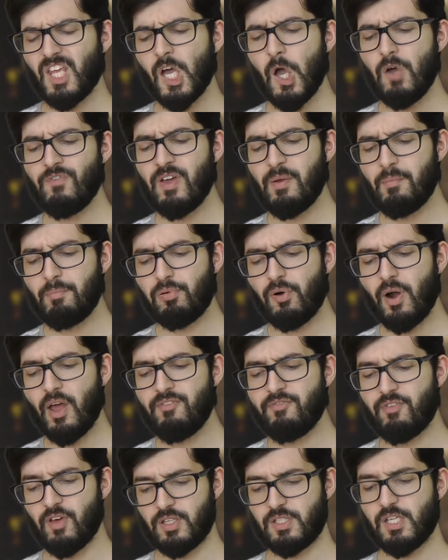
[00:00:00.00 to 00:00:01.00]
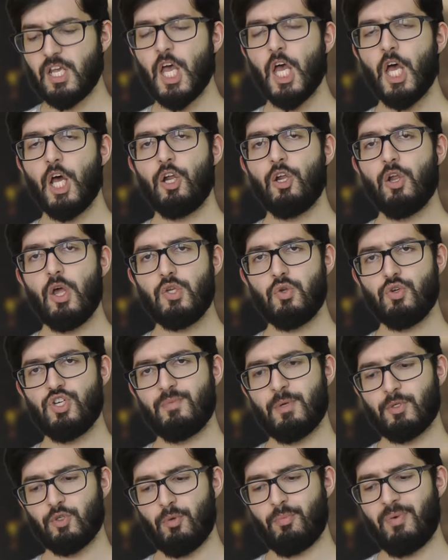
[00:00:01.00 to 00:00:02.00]
However, in private, Lloyd George
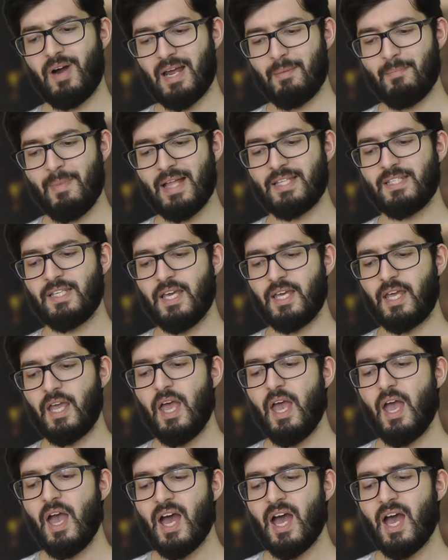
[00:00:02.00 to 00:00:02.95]
is much more pragmatic,